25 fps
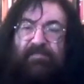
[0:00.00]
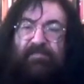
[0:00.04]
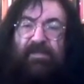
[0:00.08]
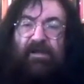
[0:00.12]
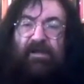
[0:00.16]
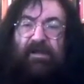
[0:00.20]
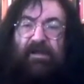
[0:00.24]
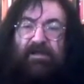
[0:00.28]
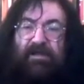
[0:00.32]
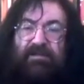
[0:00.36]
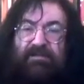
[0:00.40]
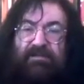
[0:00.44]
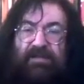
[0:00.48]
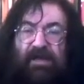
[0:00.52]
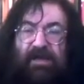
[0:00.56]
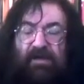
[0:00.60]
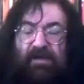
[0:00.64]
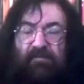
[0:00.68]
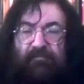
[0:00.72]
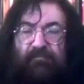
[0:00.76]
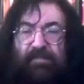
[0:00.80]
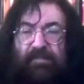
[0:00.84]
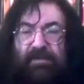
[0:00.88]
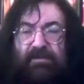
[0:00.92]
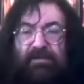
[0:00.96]
There has
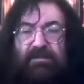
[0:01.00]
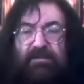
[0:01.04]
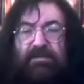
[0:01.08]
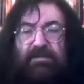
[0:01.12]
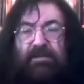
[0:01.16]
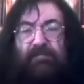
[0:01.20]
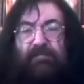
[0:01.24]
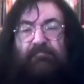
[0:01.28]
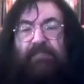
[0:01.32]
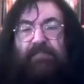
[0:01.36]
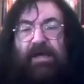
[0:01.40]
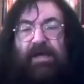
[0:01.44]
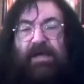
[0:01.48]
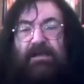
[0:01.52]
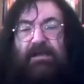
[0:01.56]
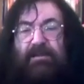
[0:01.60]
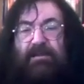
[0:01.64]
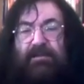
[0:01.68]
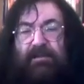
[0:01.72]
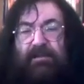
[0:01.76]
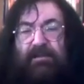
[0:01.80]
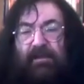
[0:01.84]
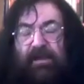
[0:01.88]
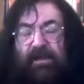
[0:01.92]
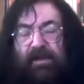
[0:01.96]
now been some
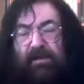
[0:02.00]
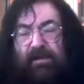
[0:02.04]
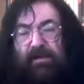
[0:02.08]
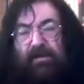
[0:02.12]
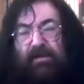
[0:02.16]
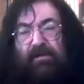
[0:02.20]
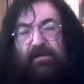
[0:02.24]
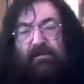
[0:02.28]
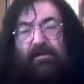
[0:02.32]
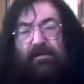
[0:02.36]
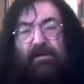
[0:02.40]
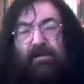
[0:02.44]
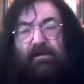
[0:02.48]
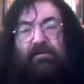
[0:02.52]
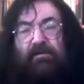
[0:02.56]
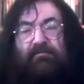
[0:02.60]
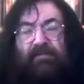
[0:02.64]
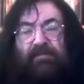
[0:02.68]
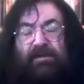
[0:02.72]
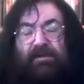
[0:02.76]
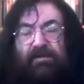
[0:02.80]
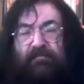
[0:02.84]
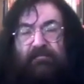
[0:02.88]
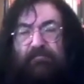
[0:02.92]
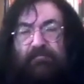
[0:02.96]
backsliding in
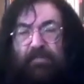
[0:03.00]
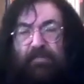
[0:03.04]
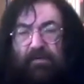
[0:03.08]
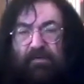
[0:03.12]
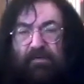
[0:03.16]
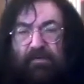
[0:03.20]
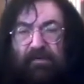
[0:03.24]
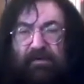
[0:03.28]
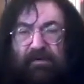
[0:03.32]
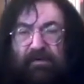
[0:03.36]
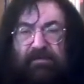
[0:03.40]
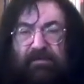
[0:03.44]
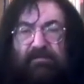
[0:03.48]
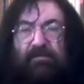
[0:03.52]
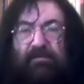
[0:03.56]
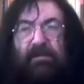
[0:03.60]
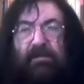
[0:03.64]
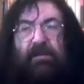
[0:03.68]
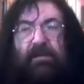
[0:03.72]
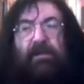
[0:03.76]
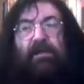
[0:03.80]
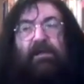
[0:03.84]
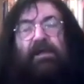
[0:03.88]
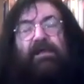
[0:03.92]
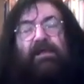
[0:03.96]
Hungary and Poland,
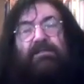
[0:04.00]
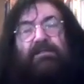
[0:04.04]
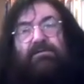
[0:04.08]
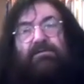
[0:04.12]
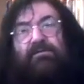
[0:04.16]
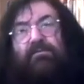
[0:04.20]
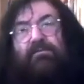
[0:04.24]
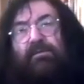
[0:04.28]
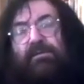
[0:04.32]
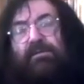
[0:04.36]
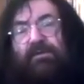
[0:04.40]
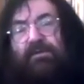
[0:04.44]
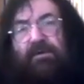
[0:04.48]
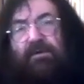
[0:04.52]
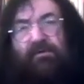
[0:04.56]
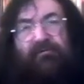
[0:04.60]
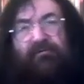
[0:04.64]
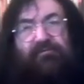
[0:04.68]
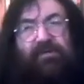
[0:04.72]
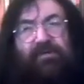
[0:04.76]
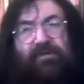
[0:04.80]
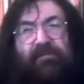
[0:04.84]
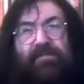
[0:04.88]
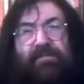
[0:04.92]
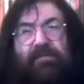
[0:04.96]
as you will know
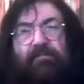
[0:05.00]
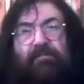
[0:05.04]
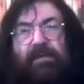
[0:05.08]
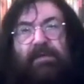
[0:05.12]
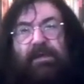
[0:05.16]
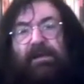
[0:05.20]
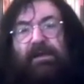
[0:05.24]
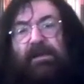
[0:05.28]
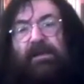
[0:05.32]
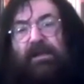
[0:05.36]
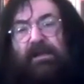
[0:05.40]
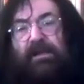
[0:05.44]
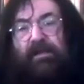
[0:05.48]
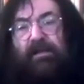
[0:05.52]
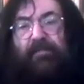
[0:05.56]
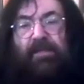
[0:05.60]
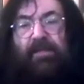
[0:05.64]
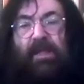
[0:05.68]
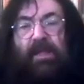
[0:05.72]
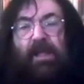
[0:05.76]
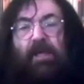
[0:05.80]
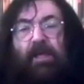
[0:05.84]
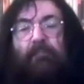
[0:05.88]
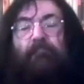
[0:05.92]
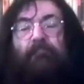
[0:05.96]
from the media.
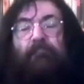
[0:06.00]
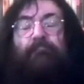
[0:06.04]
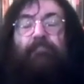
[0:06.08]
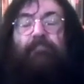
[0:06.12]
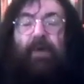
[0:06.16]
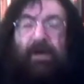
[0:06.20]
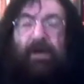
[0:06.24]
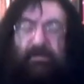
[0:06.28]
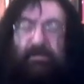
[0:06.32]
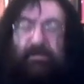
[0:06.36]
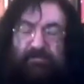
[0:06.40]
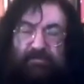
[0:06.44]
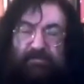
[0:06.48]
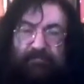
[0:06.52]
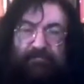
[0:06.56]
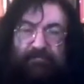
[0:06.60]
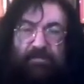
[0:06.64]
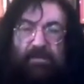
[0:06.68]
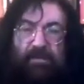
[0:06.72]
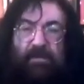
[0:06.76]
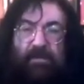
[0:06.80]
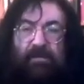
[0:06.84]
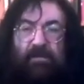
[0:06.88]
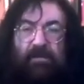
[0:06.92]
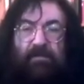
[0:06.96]
But
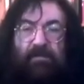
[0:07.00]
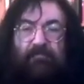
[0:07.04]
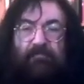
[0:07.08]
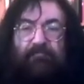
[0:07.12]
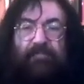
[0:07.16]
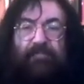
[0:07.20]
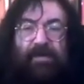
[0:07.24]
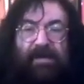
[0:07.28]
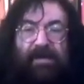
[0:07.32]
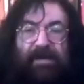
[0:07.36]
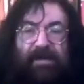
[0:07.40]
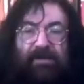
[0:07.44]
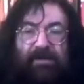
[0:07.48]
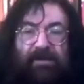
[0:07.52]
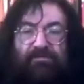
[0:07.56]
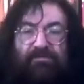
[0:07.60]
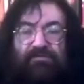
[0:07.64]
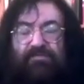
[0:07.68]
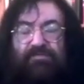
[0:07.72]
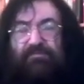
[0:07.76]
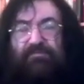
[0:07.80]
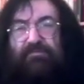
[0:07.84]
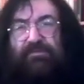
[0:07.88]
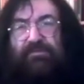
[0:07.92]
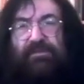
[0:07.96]
compared
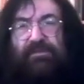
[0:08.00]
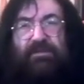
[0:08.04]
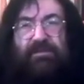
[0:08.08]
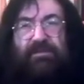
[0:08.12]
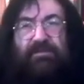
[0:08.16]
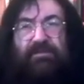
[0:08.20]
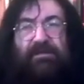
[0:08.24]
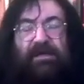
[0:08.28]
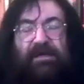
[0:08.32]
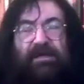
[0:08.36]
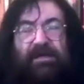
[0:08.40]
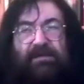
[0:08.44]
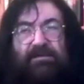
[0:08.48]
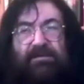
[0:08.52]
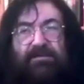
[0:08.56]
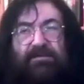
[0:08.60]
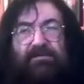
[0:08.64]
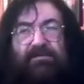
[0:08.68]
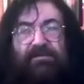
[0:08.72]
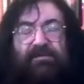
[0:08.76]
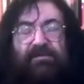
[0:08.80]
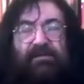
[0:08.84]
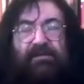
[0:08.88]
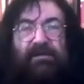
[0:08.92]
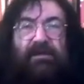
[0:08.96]
to the states
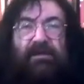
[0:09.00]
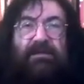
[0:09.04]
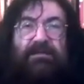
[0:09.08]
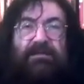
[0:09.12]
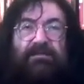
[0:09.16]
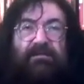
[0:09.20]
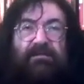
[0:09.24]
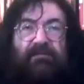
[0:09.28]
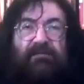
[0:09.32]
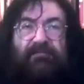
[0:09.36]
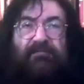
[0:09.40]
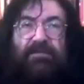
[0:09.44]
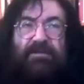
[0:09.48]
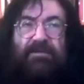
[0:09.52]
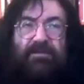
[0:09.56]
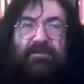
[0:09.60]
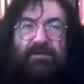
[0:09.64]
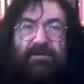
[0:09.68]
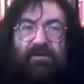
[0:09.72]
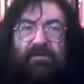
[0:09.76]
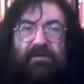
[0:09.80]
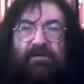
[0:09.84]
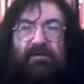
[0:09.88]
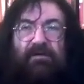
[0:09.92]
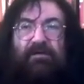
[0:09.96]
to the east of a
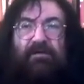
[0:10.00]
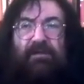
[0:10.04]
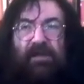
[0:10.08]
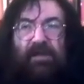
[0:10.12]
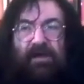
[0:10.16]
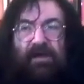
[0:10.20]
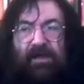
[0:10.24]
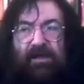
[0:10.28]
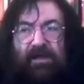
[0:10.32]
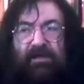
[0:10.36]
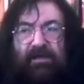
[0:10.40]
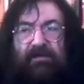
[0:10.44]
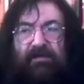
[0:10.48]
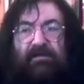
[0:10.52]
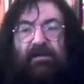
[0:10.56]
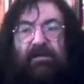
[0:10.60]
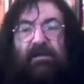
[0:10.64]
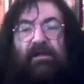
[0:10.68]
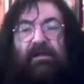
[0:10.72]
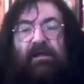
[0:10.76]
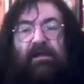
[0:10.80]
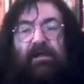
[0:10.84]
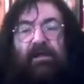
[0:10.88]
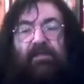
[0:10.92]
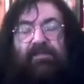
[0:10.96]
certain line,
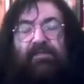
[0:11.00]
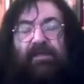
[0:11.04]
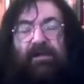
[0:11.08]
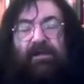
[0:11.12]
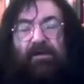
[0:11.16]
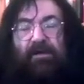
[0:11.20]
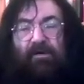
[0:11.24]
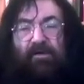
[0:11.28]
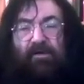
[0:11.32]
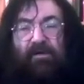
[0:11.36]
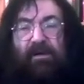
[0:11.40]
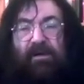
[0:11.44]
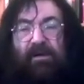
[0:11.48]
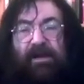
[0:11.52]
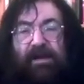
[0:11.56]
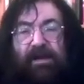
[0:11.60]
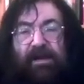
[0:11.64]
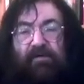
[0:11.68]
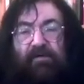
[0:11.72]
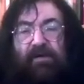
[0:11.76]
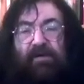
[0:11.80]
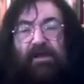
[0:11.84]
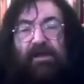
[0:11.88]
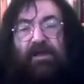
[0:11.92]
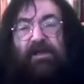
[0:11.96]
the whole
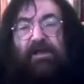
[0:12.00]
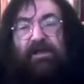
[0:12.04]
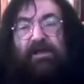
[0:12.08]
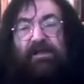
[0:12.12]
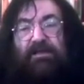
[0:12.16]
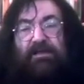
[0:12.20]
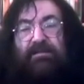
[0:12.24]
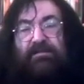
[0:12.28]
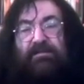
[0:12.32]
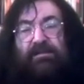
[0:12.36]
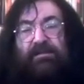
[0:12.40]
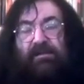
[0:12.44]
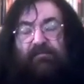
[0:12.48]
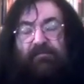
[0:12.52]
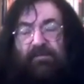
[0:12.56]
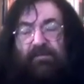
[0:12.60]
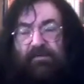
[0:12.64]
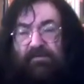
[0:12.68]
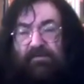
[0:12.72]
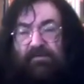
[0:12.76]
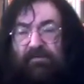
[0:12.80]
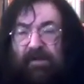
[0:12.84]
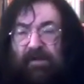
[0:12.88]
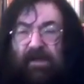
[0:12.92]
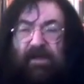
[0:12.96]
area is
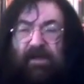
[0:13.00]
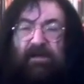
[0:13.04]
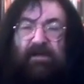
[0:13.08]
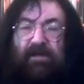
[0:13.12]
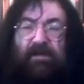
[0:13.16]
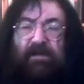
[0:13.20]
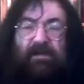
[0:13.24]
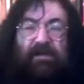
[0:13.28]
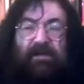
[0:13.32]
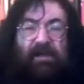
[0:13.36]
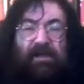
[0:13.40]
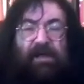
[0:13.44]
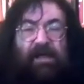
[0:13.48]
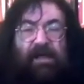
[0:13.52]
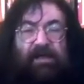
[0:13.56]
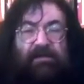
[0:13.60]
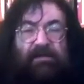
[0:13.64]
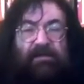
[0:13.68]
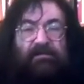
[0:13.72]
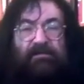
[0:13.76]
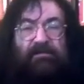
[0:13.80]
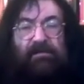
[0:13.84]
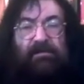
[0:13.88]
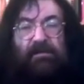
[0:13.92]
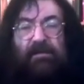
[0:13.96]
democratic
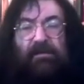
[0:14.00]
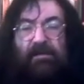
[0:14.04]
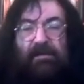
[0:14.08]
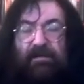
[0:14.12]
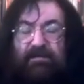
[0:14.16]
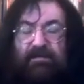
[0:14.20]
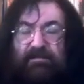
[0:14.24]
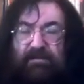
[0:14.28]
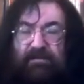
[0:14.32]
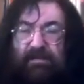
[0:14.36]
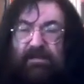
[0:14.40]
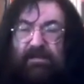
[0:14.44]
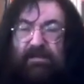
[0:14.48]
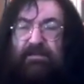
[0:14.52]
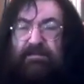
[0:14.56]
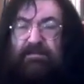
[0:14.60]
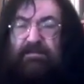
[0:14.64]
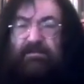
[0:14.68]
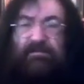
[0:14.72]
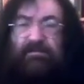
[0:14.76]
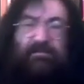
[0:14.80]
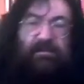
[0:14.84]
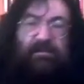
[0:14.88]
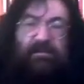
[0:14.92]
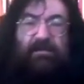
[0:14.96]
and
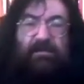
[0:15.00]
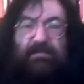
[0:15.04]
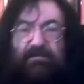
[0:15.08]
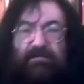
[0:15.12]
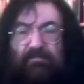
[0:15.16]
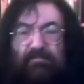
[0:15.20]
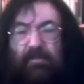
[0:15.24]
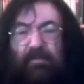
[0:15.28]
it's